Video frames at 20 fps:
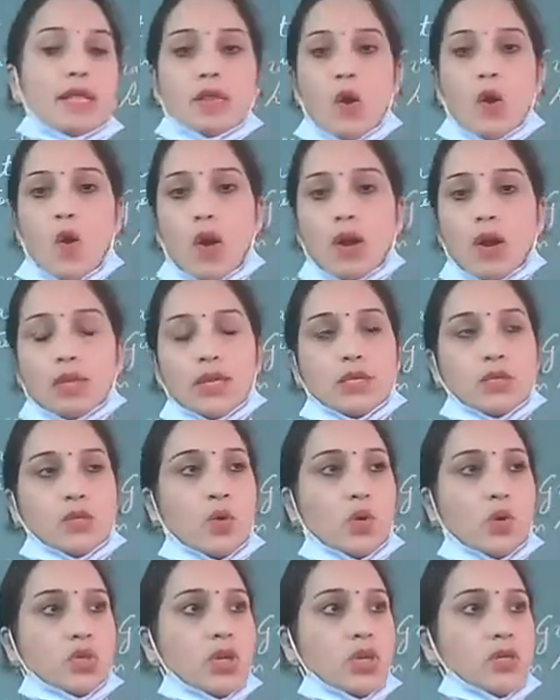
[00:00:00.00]
All these
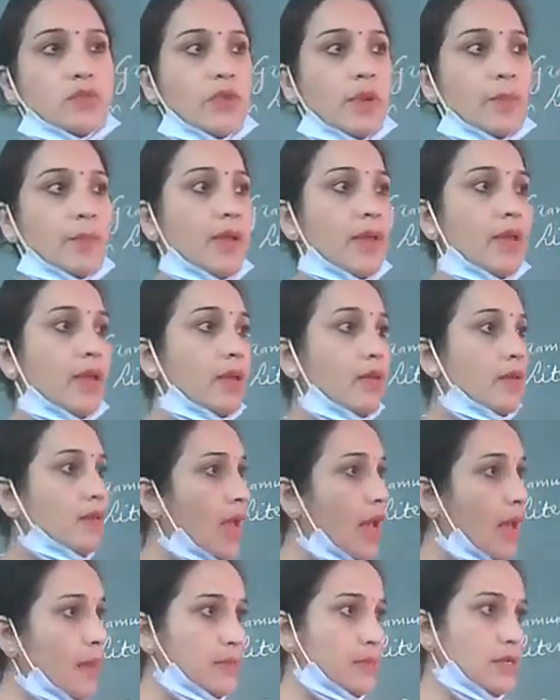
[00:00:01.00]
questions will be
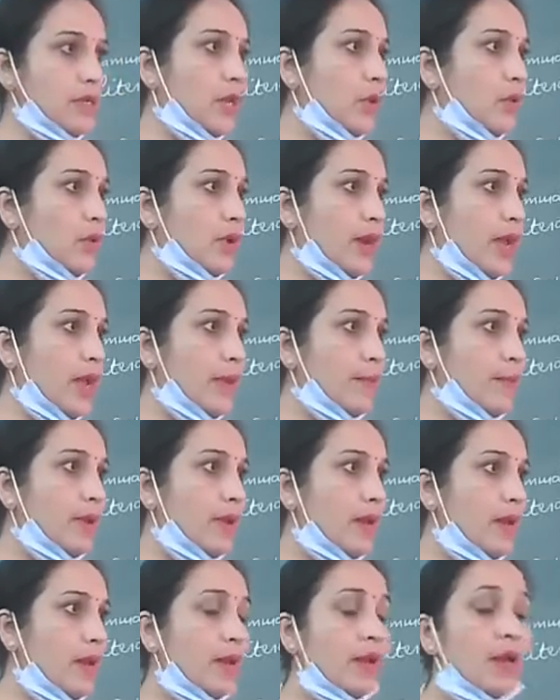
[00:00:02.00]
MCQ type,
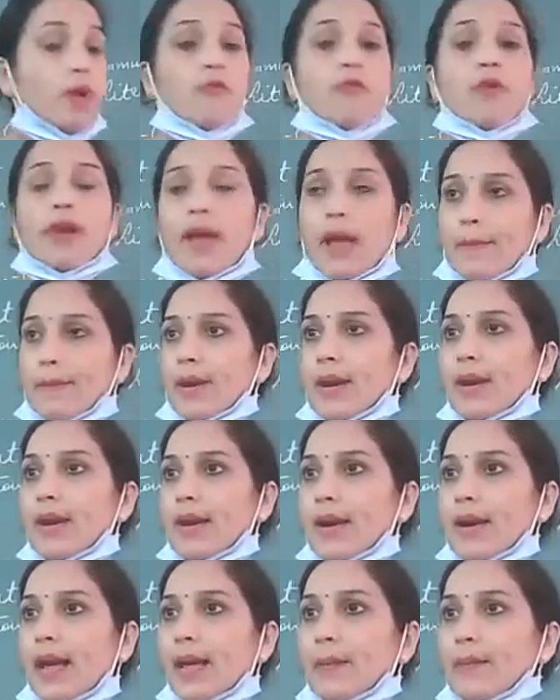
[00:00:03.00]

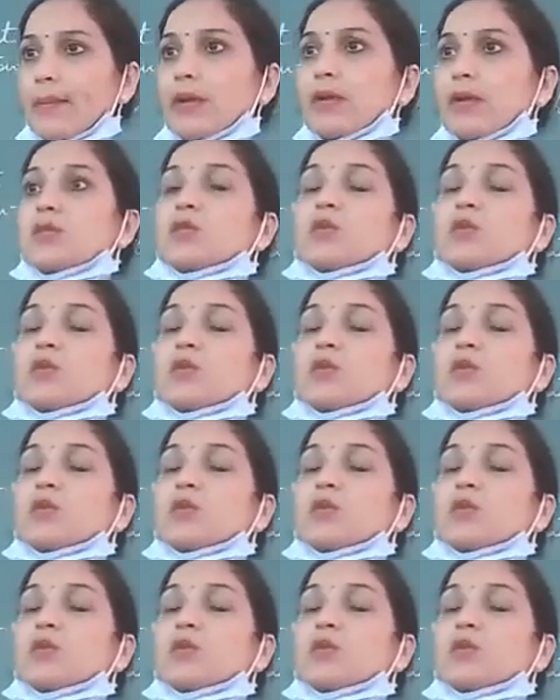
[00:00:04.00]
vocabulary type.